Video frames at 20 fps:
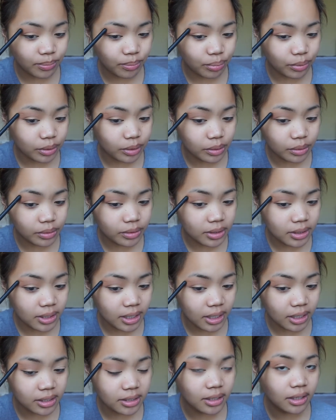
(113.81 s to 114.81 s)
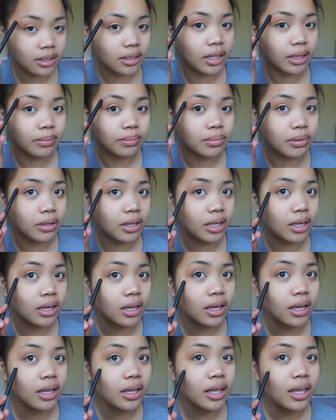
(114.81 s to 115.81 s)
bruise and it started like
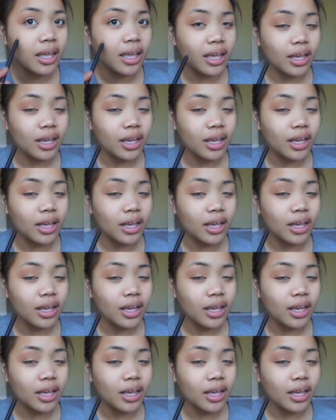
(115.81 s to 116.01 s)
bleeding.